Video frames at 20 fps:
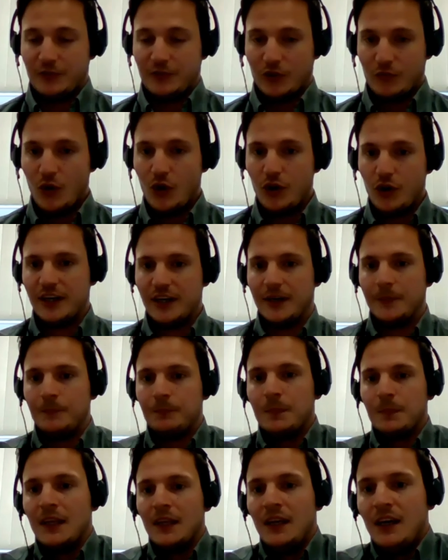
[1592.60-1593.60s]
working.
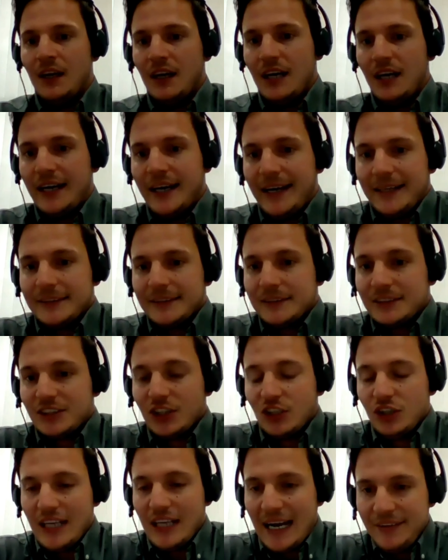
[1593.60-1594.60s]
And the
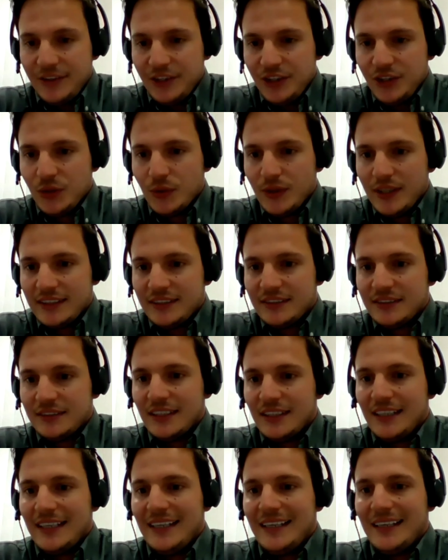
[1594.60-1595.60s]
Lidar unit
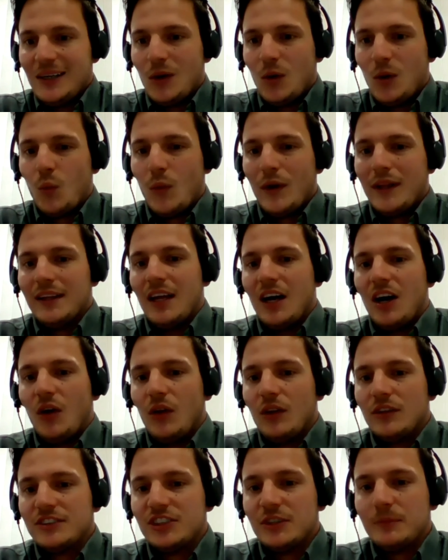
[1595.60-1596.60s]
will
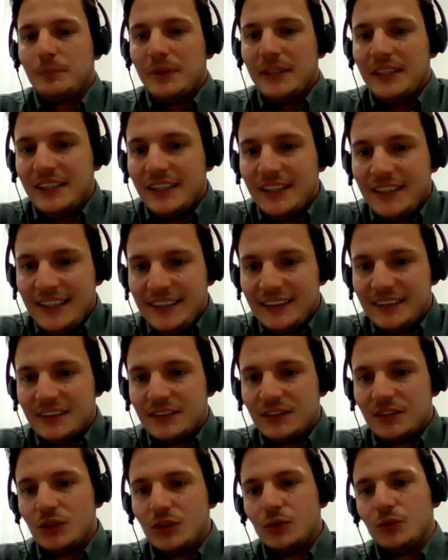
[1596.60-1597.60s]
also be needed
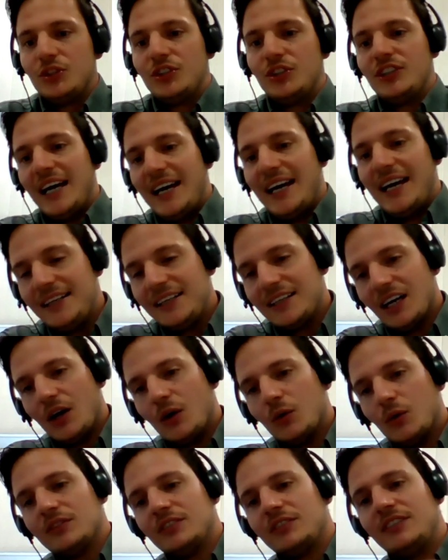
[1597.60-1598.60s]
to take
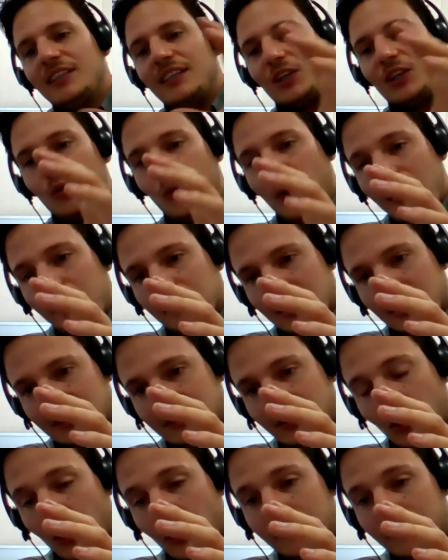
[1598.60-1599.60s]
out the equipment
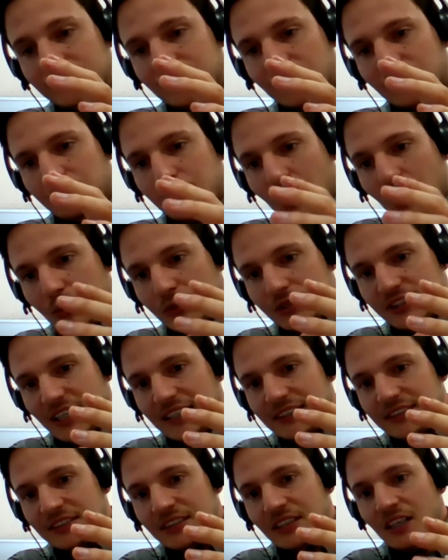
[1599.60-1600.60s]
after
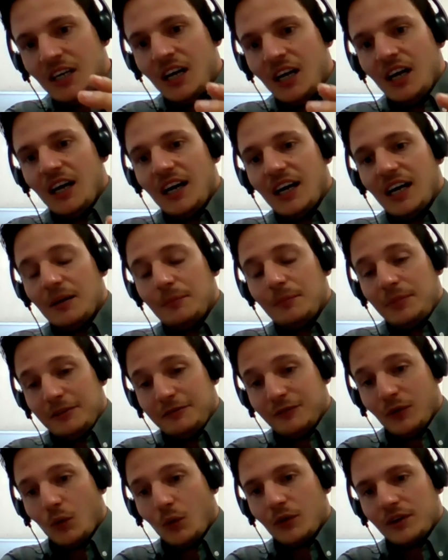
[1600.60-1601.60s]
process
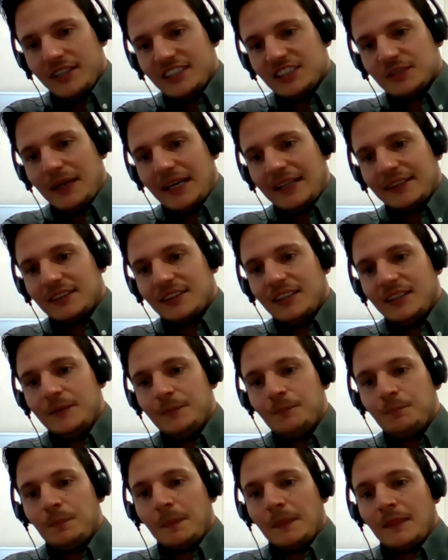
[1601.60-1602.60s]
before dismantling,
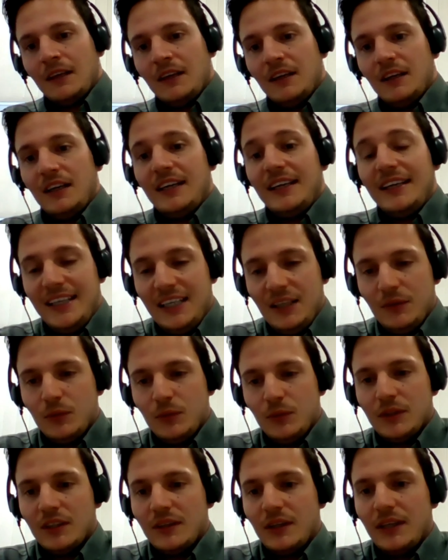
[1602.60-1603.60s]

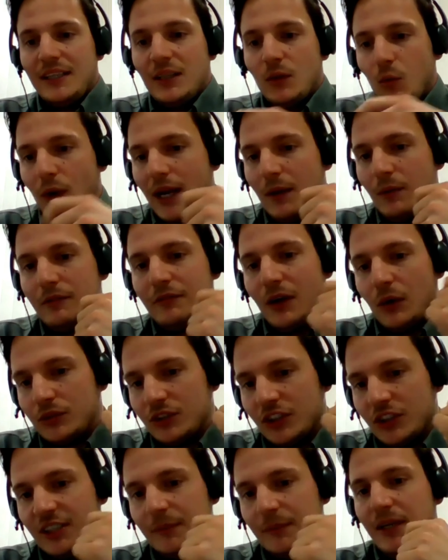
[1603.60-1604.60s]
even in a way without
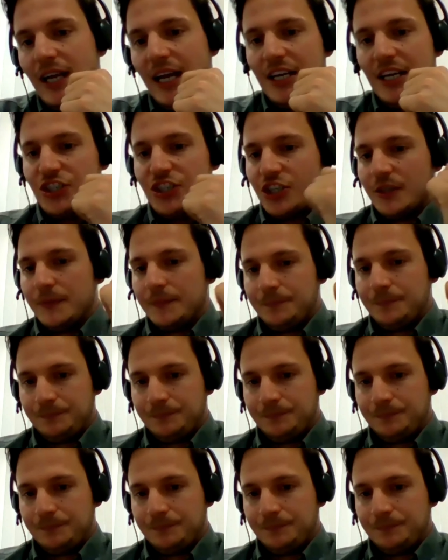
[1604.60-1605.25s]
contamination.